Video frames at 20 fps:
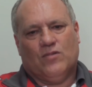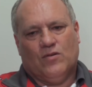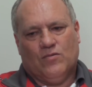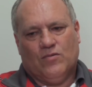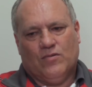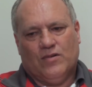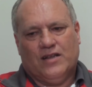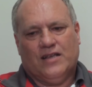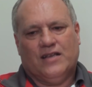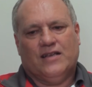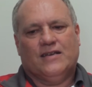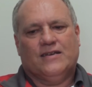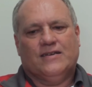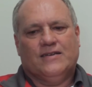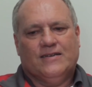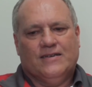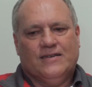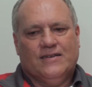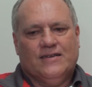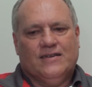probably
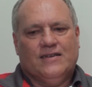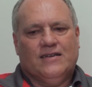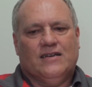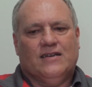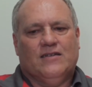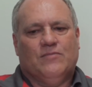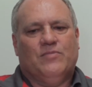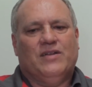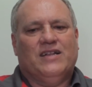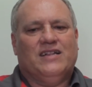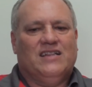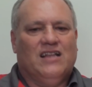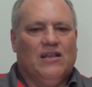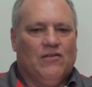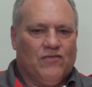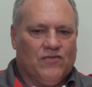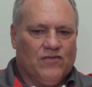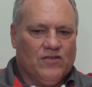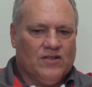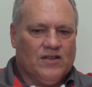a bit
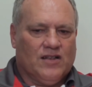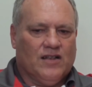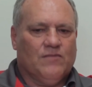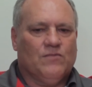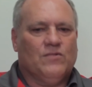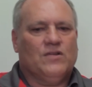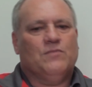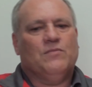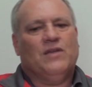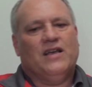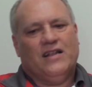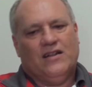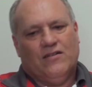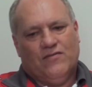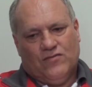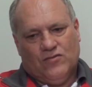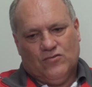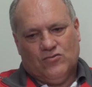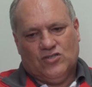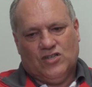different, and we made a
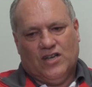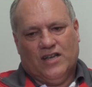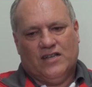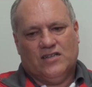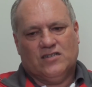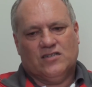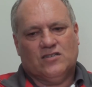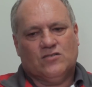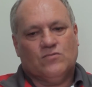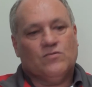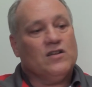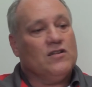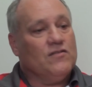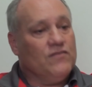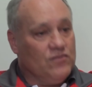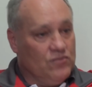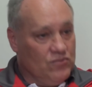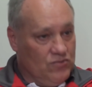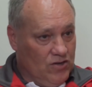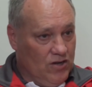few changes. We had a
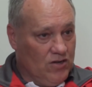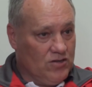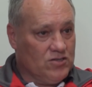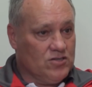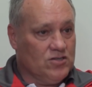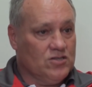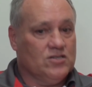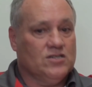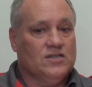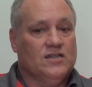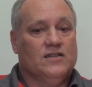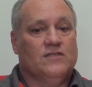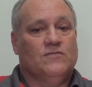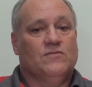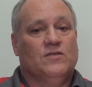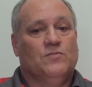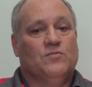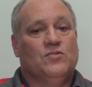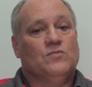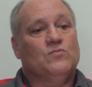few youngsters in,
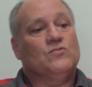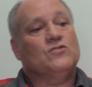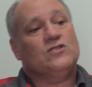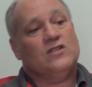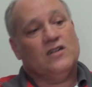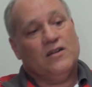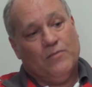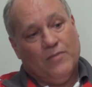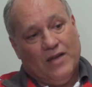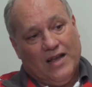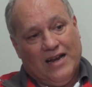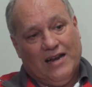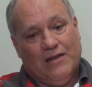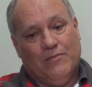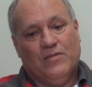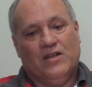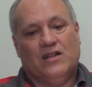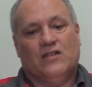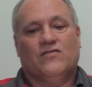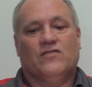we put Moussa Dembele
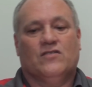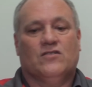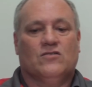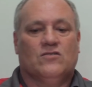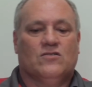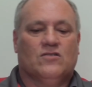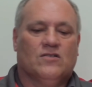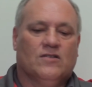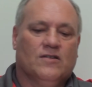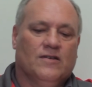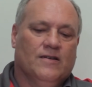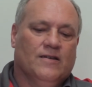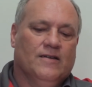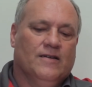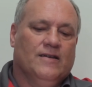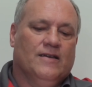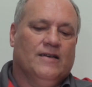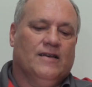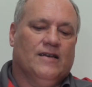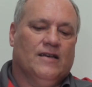in midfield.
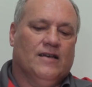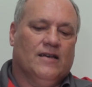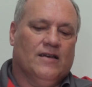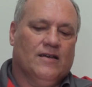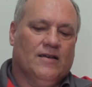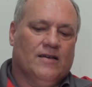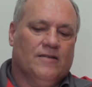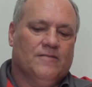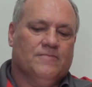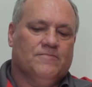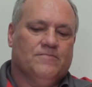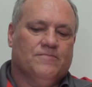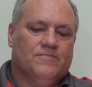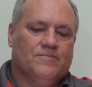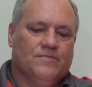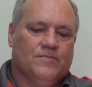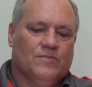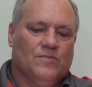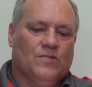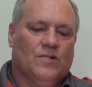Uh,
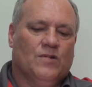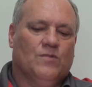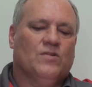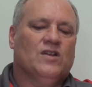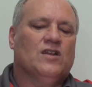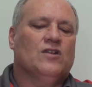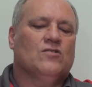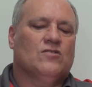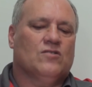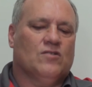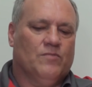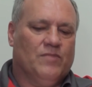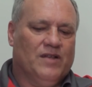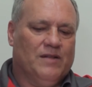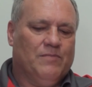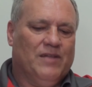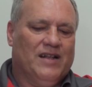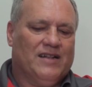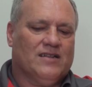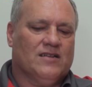we, we looked a
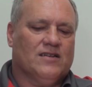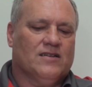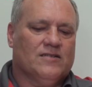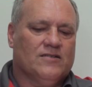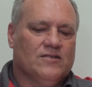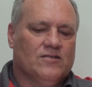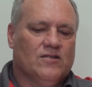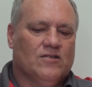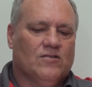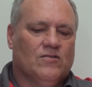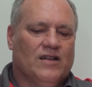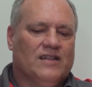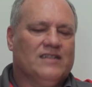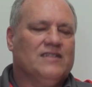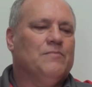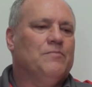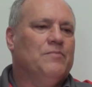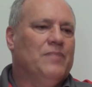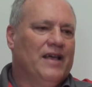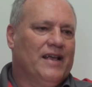bit better, you know, at
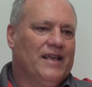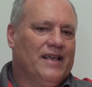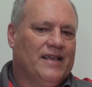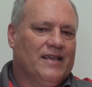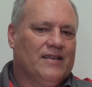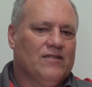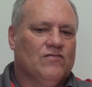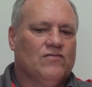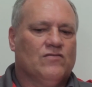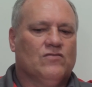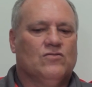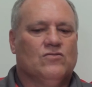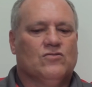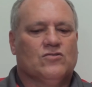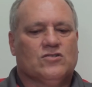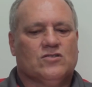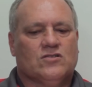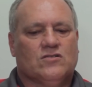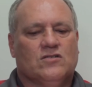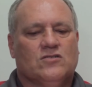the back, of
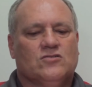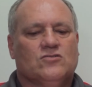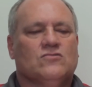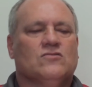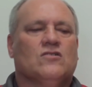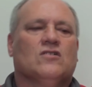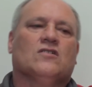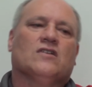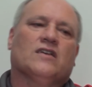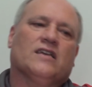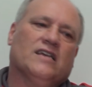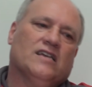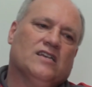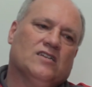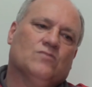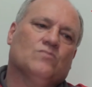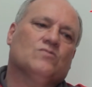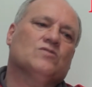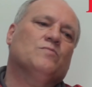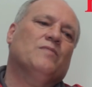course. Uh, John Arne
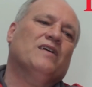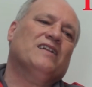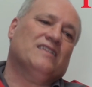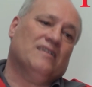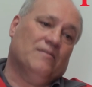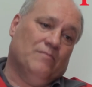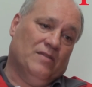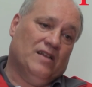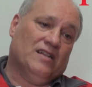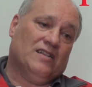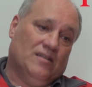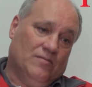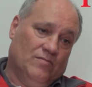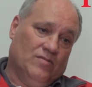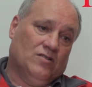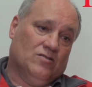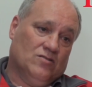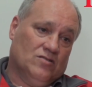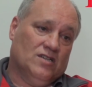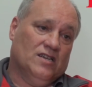Riise was better and better
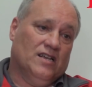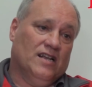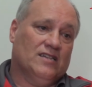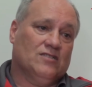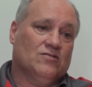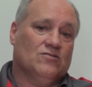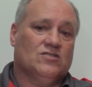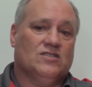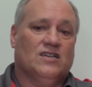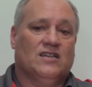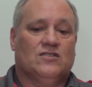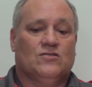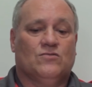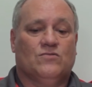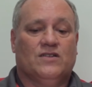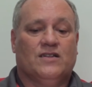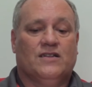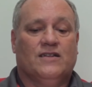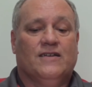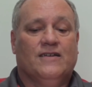because he had to settle
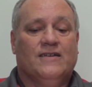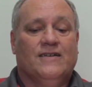in.